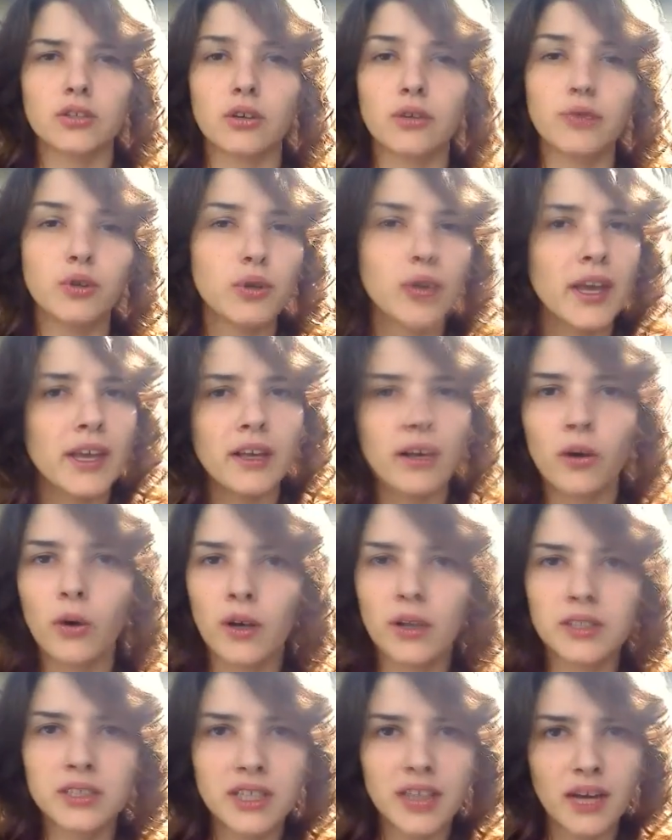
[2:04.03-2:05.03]
So if you
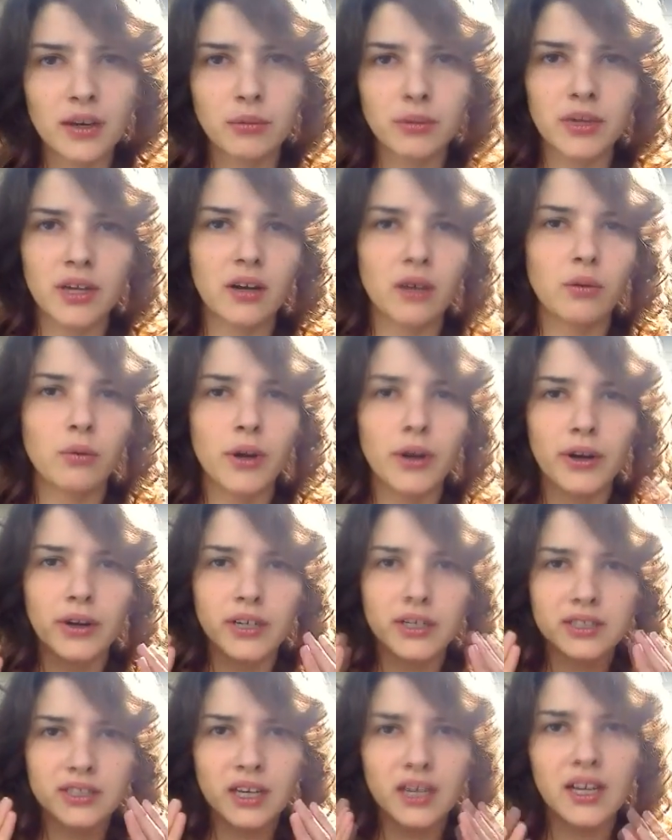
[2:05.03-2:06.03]
can't go outside without
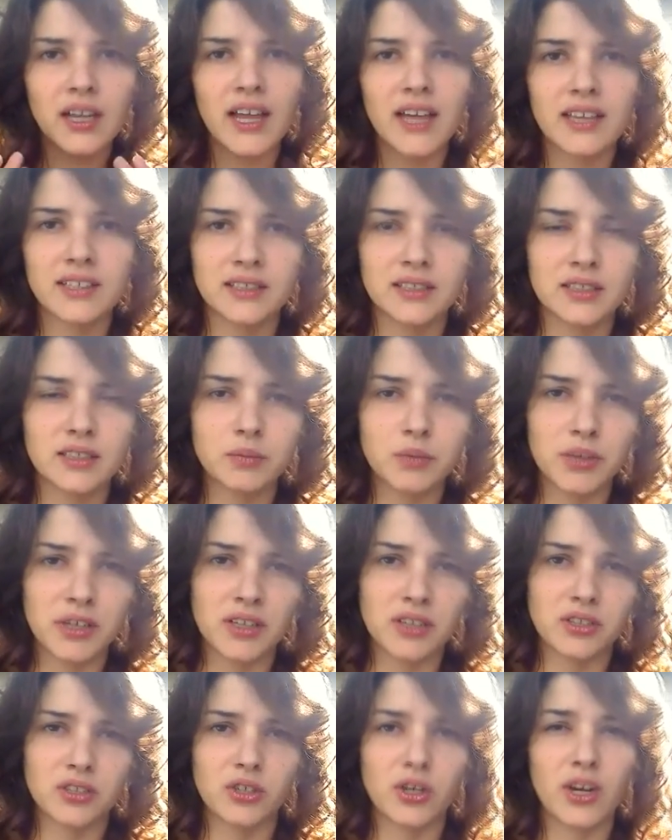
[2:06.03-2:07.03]
wearing sunglasses
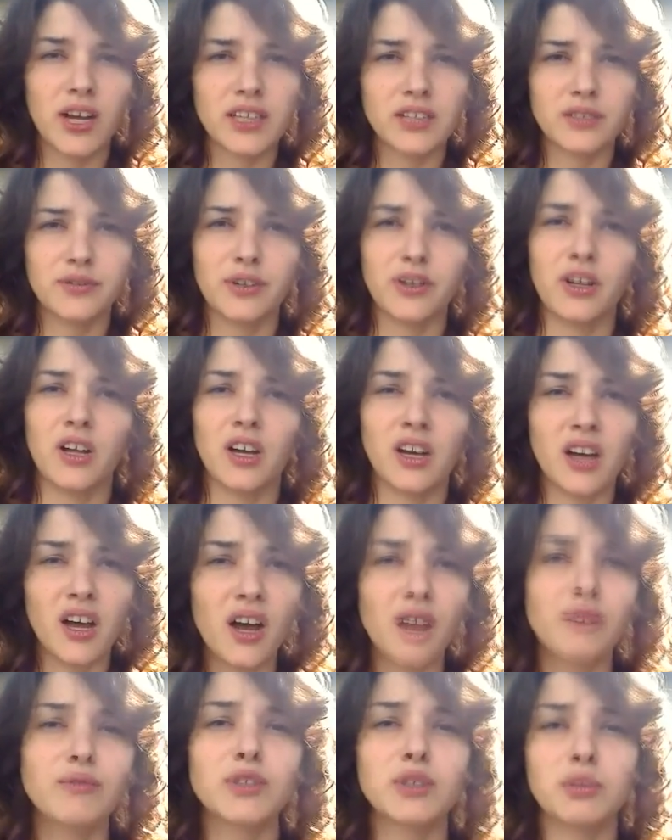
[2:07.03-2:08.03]
because your eyes feel
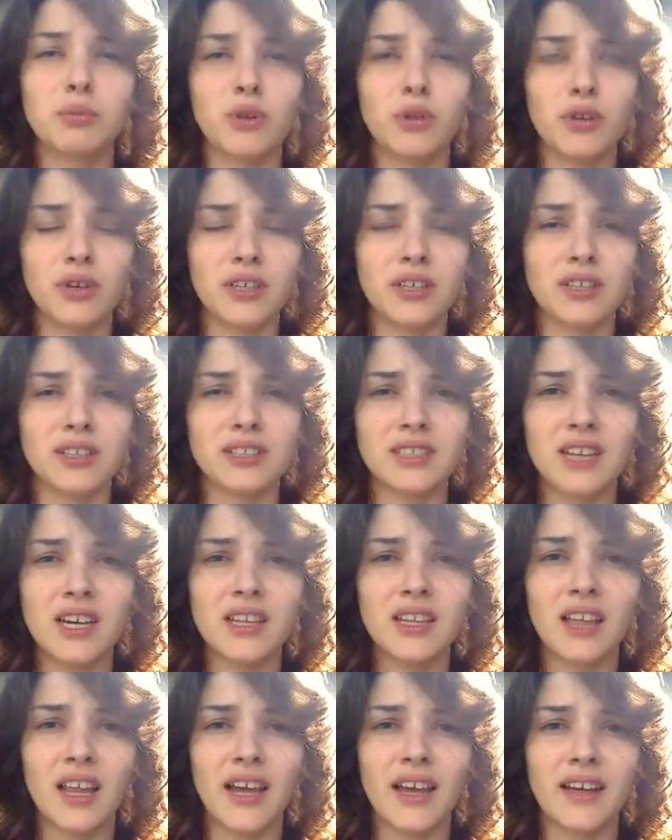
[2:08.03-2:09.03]
uncomfortable in the
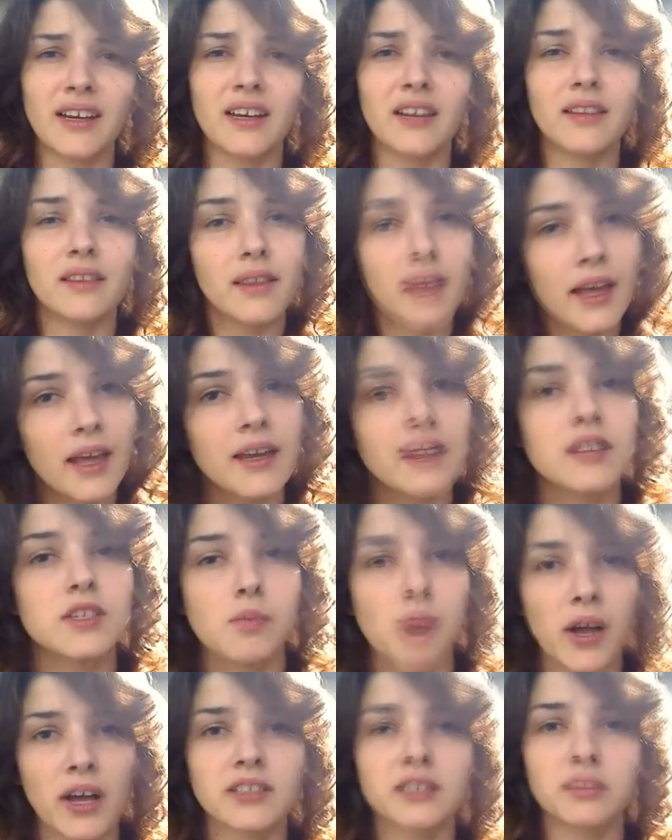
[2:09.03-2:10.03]
sunlight,
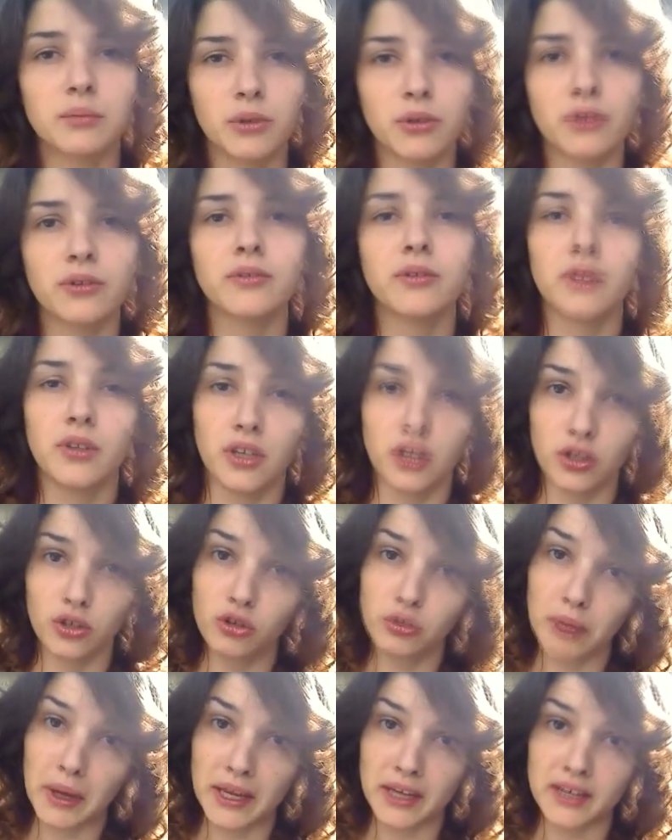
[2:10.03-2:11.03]
then it's possible
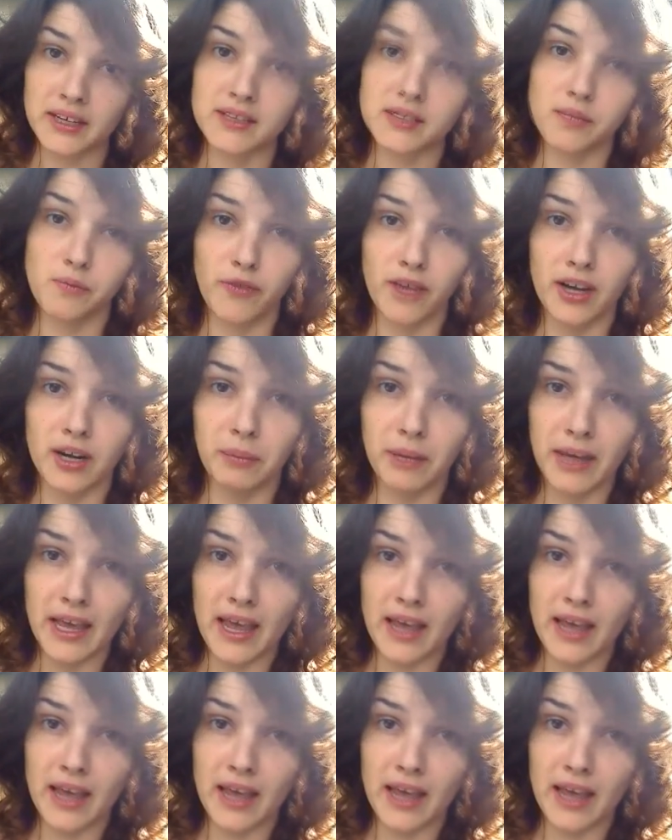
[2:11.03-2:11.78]
that you may need some vitamin